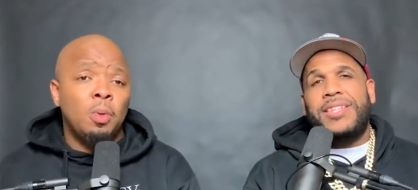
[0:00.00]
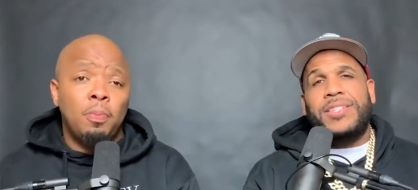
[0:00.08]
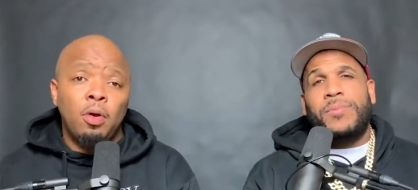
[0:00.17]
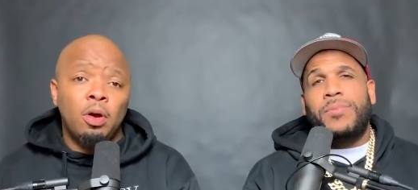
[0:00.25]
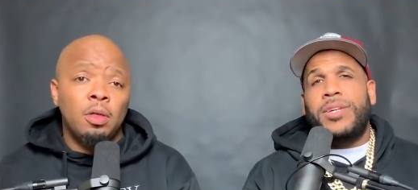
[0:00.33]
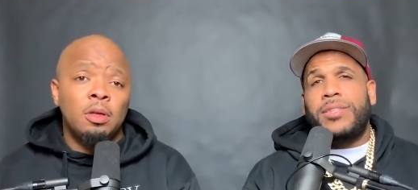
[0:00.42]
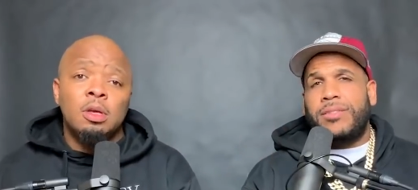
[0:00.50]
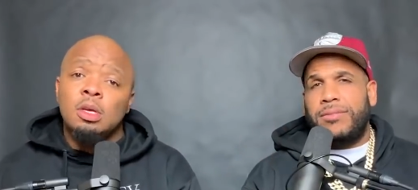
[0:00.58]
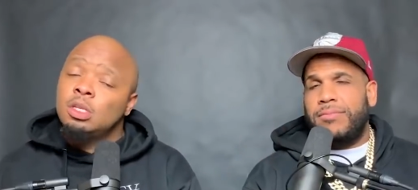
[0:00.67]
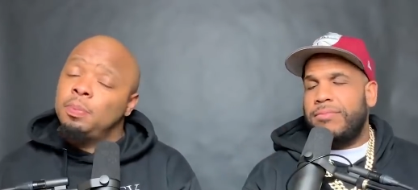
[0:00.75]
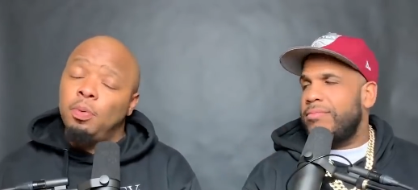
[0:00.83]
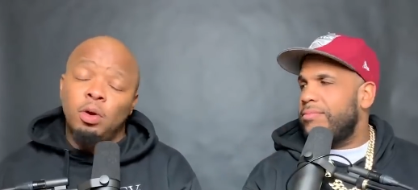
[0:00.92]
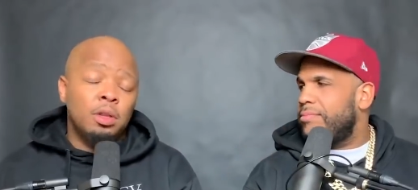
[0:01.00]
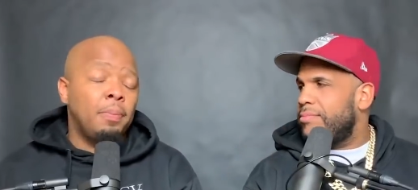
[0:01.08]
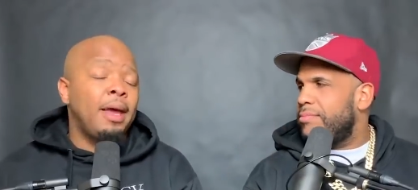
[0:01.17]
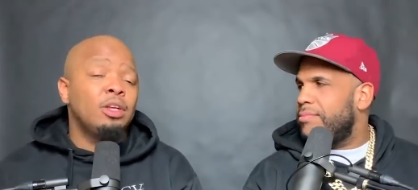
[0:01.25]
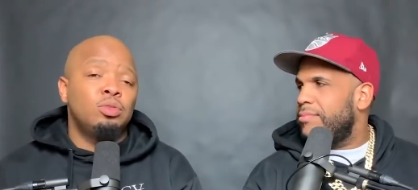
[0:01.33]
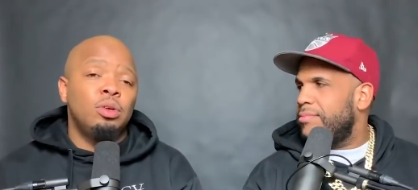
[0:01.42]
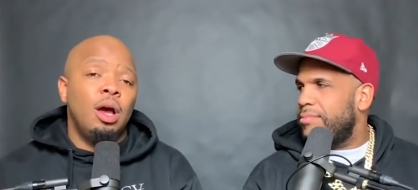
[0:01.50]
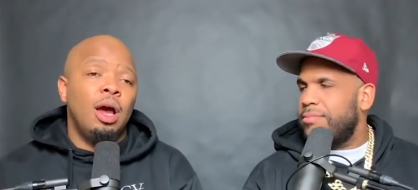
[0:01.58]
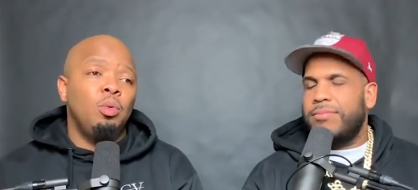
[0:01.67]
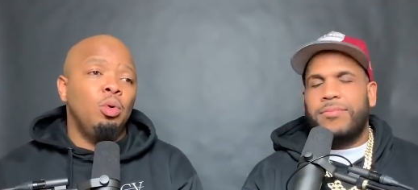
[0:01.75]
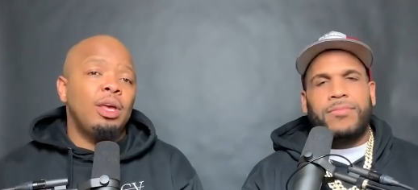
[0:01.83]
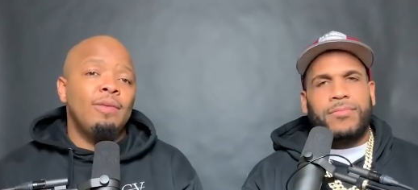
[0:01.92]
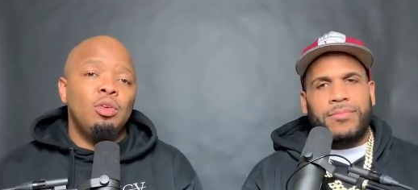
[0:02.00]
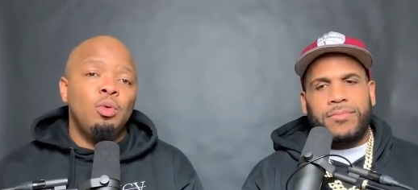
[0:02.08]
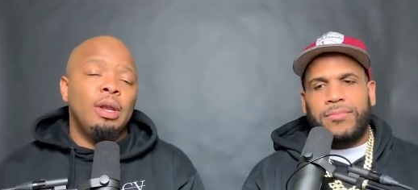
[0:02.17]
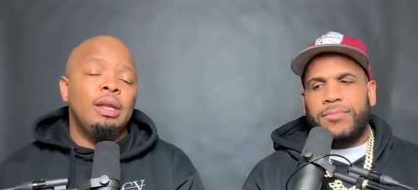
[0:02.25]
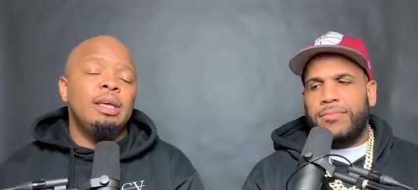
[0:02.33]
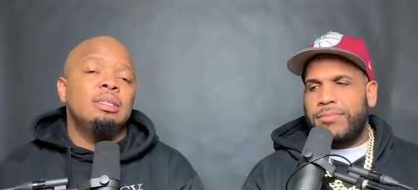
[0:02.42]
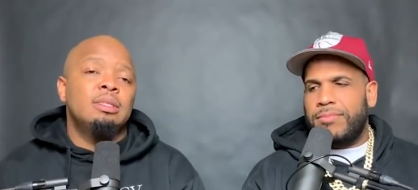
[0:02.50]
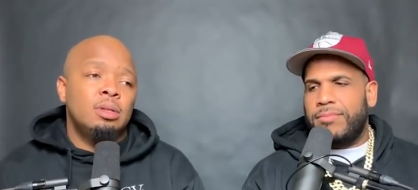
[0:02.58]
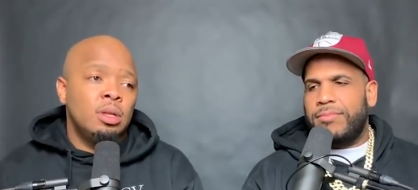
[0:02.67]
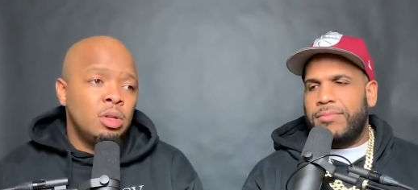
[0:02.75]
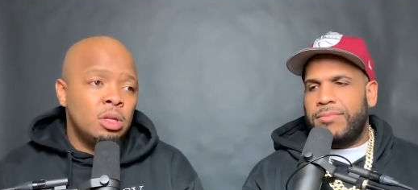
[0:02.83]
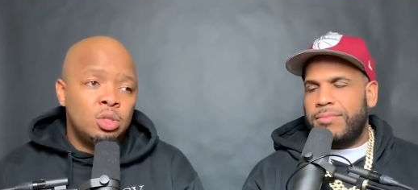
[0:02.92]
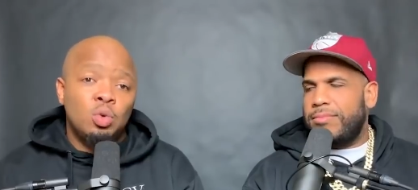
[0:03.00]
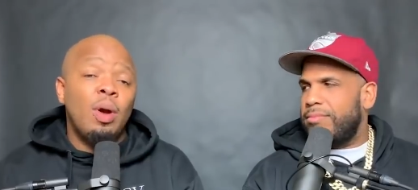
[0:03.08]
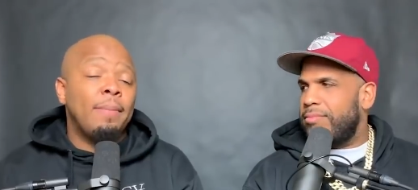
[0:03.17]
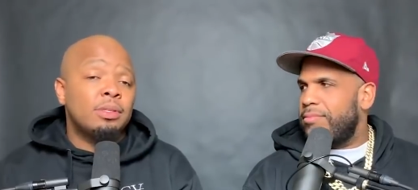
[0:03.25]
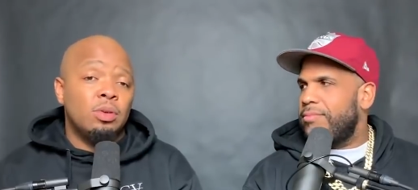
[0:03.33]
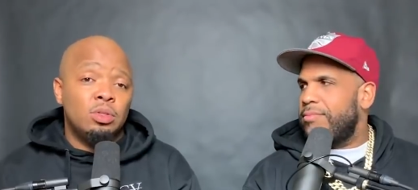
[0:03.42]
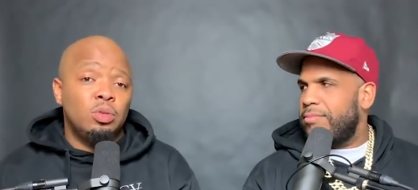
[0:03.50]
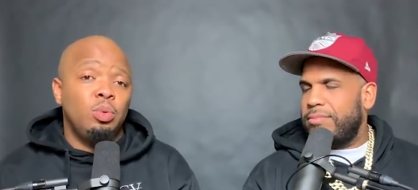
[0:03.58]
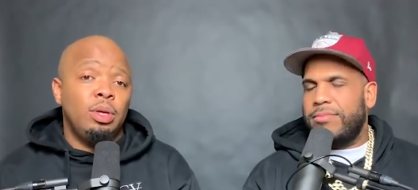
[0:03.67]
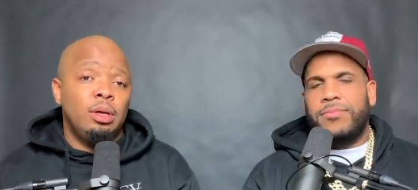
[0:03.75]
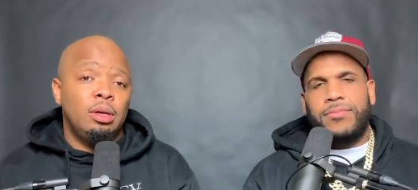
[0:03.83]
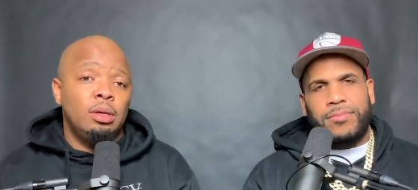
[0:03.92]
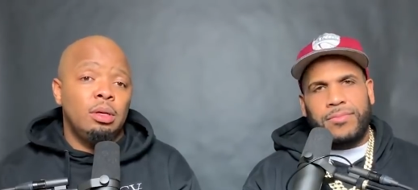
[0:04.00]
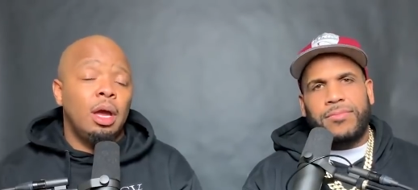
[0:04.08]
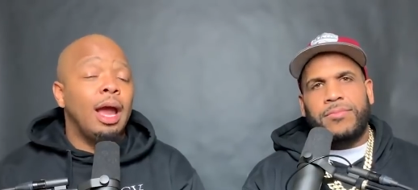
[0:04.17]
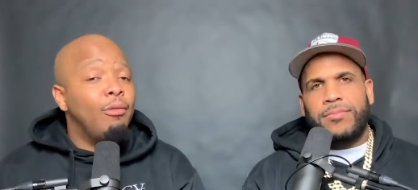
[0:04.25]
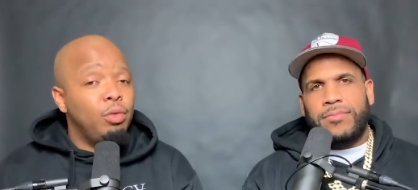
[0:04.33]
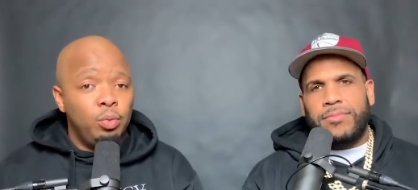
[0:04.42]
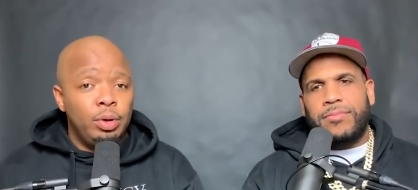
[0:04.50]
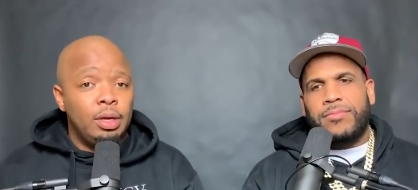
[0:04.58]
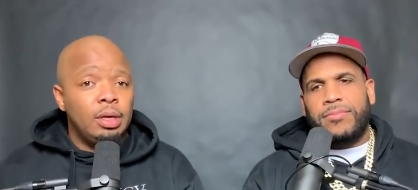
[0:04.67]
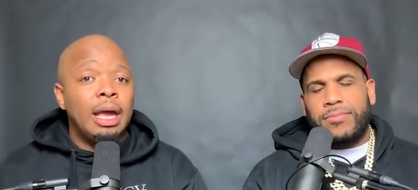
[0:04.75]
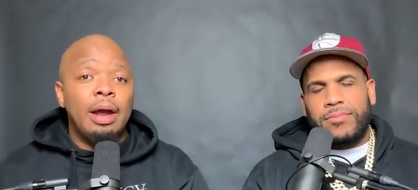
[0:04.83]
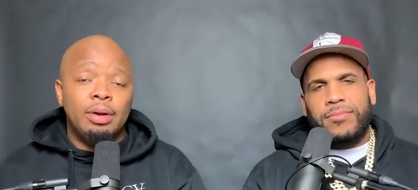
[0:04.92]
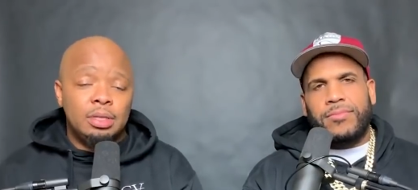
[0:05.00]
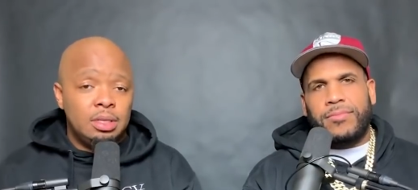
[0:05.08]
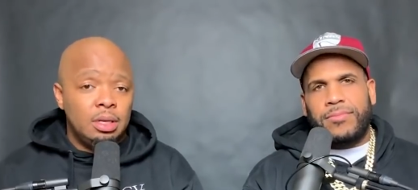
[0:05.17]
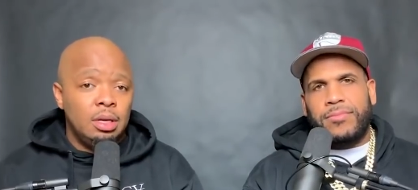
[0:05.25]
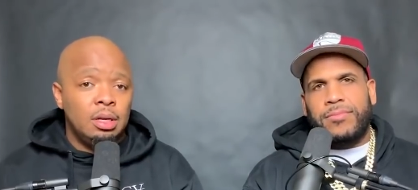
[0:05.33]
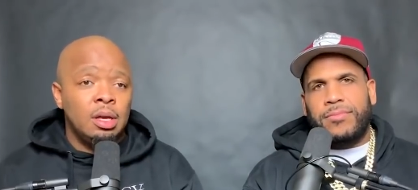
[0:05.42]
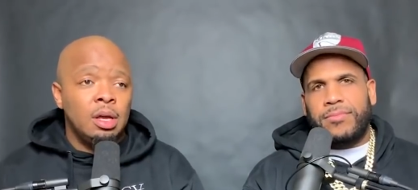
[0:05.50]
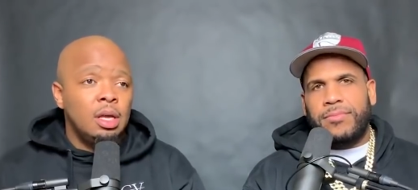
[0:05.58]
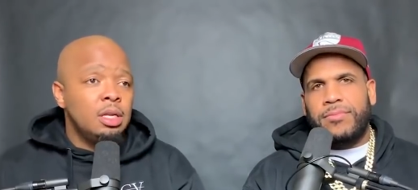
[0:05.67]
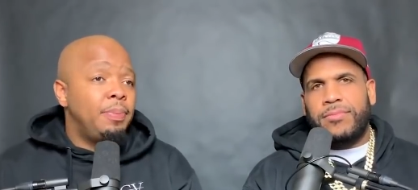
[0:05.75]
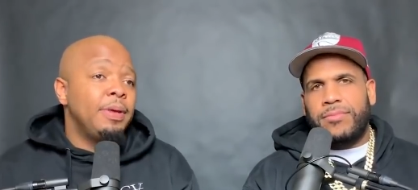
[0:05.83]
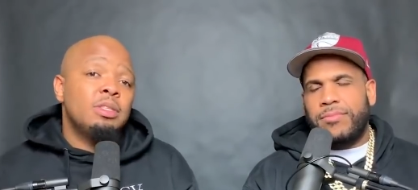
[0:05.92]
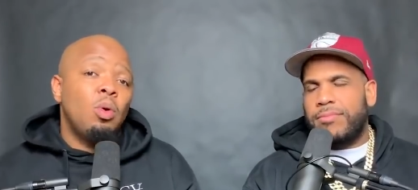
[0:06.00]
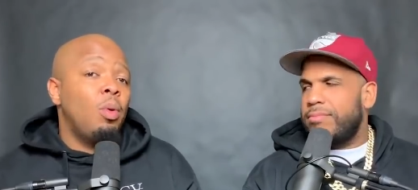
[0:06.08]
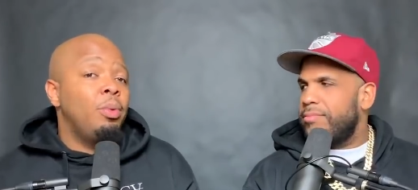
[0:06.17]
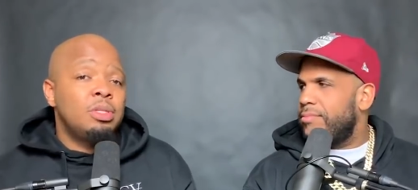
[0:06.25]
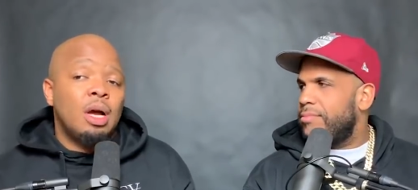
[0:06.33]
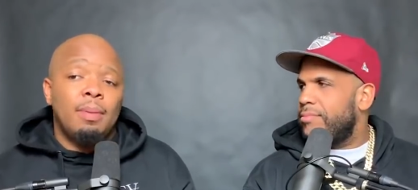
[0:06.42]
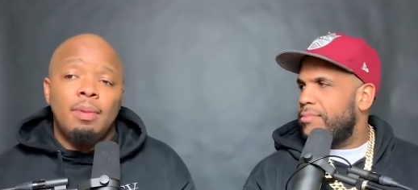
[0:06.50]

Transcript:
Speaker 1: support support the patreon we'll give you at least two episodes a week every week guaranteed depends on what we talk